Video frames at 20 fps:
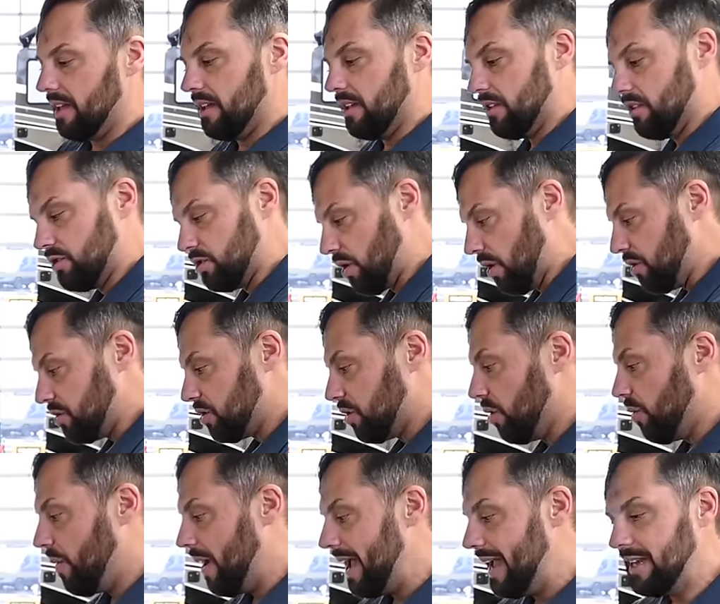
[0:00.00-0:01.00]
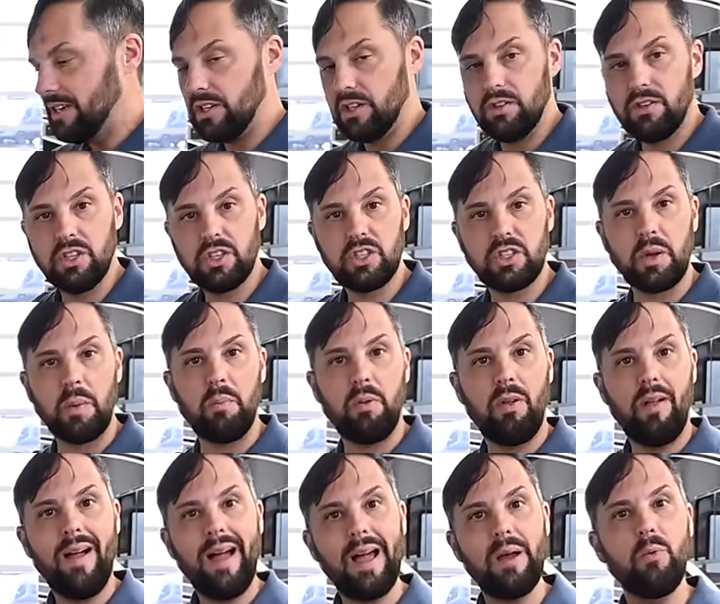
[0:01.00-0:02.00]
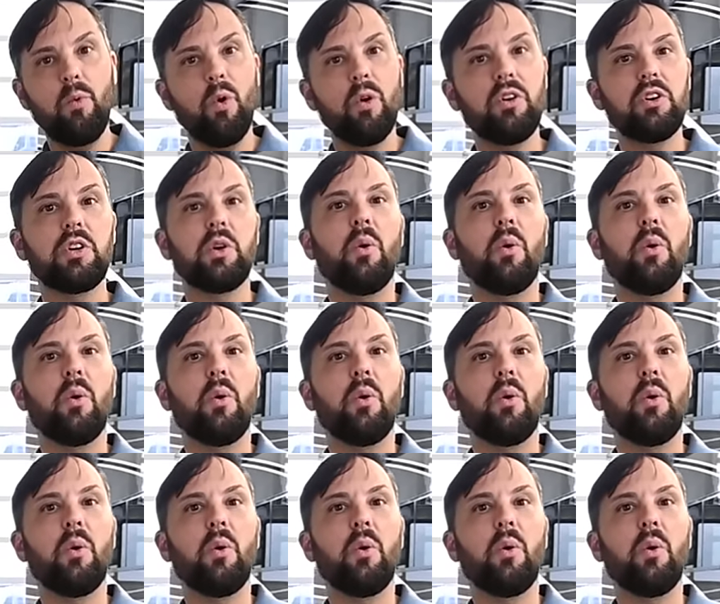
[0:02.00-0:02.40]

There's also a way to just supply water